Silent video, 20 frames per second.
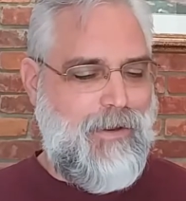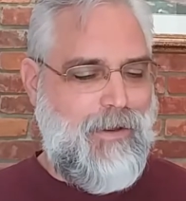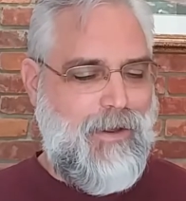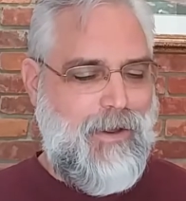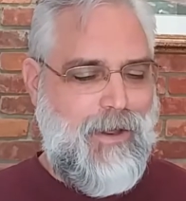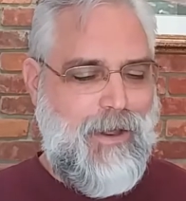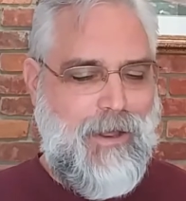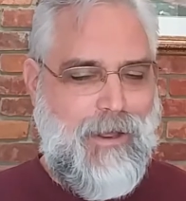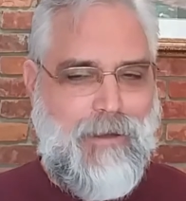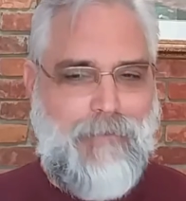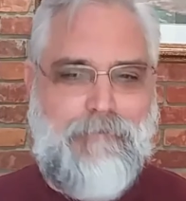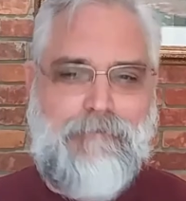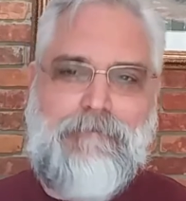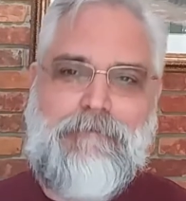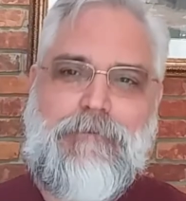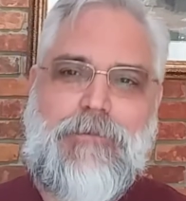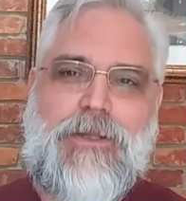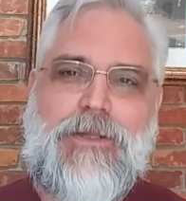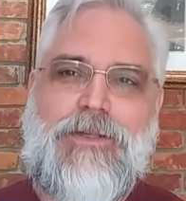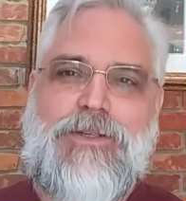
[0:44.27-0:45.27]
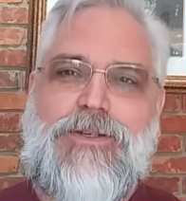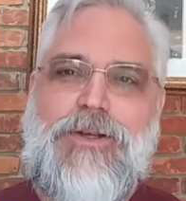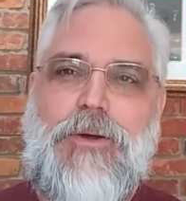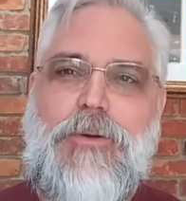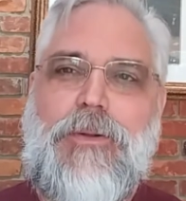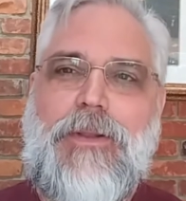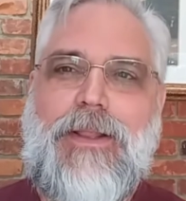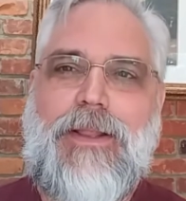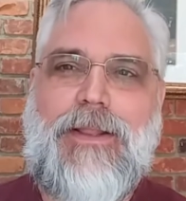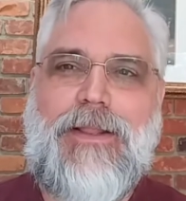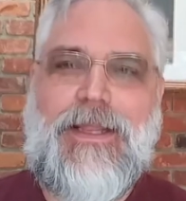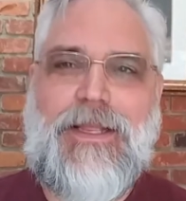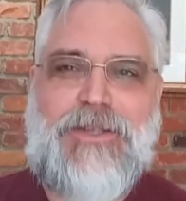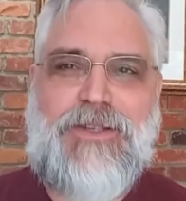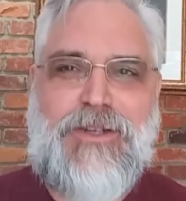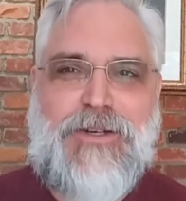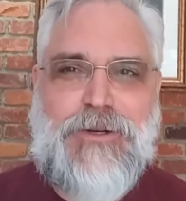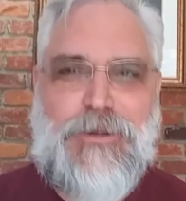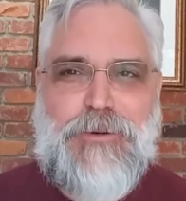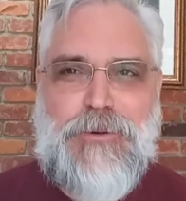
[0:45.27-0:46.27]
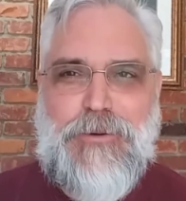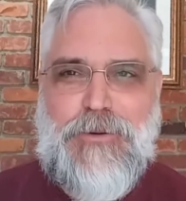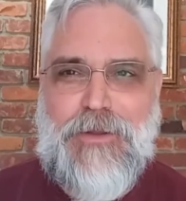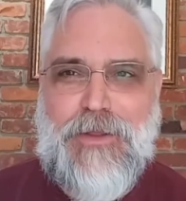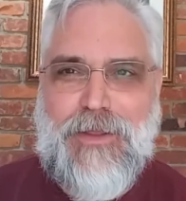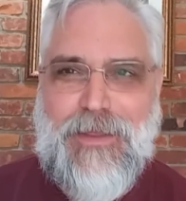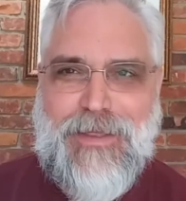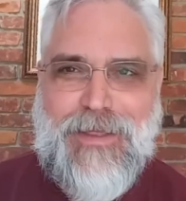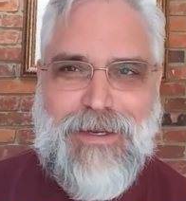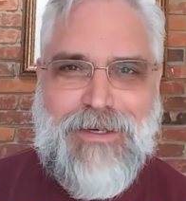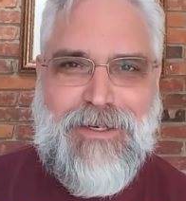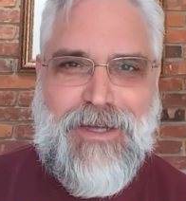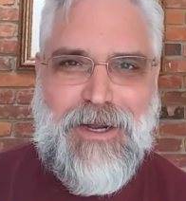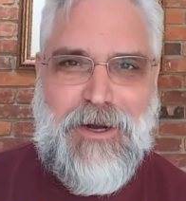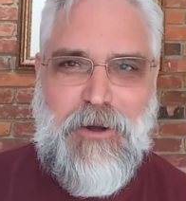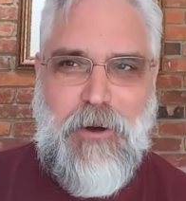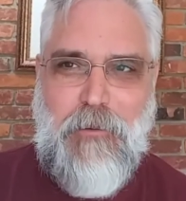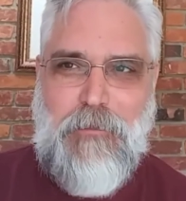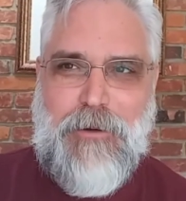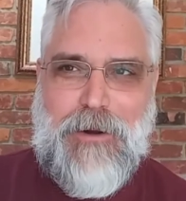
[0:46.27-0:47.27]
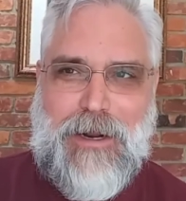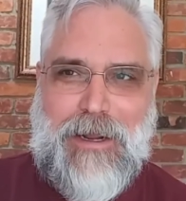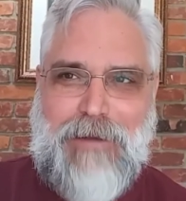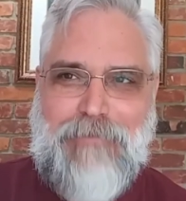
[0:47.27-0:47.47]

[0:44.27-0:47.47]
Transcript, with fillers: Um, so let's do the tin opening.